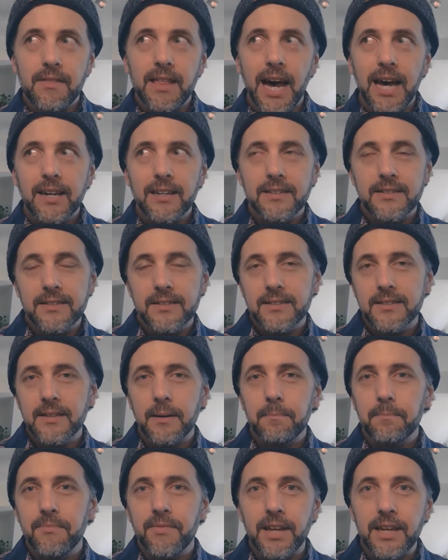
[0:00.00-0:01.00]
that is
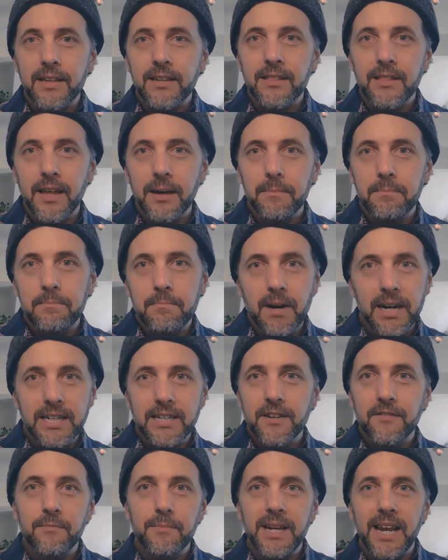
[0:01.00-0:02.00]
something that
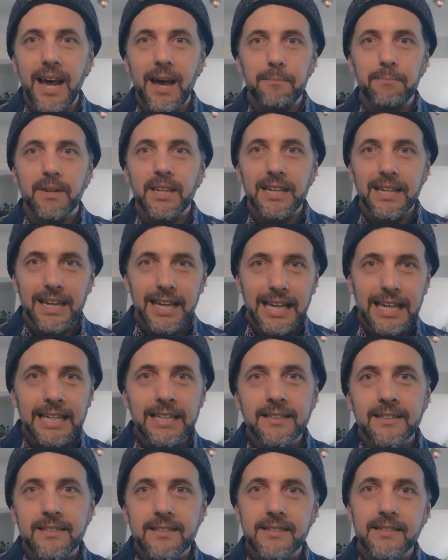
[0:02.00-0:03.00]
might have been happening
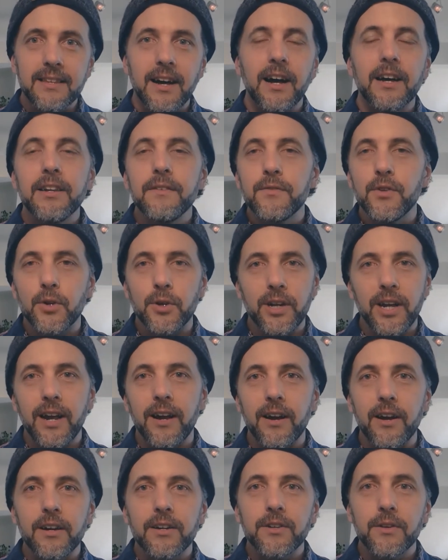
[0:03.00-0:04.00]
inside of your
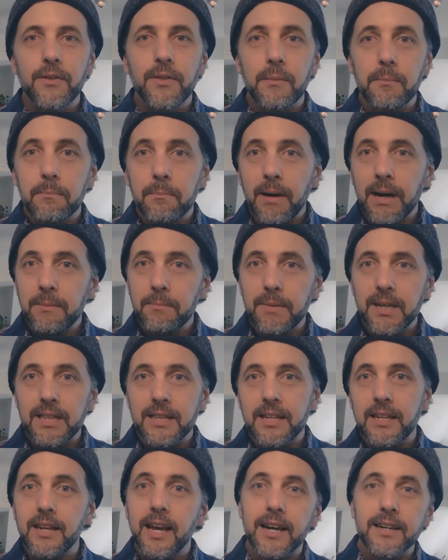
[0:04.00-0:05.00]
character that might be
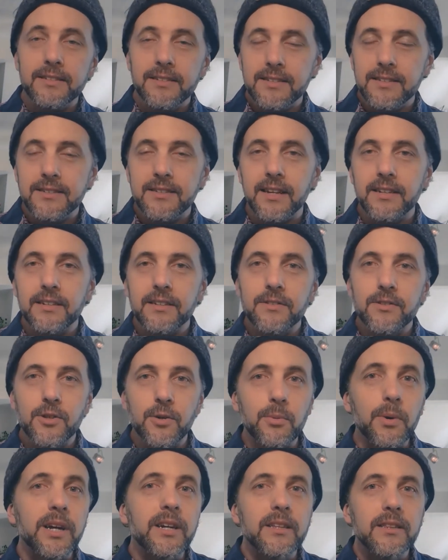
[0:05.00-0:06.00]
the next sentence
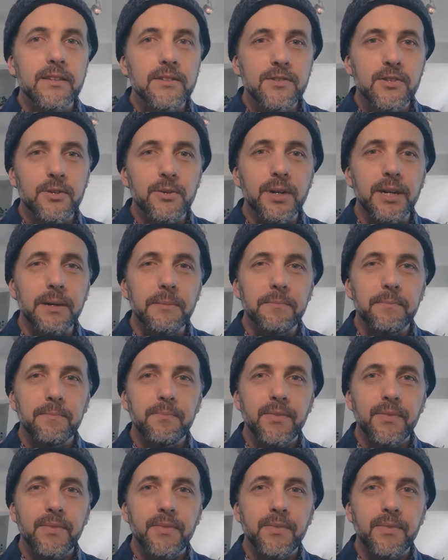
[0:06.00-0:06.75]
you write in the story.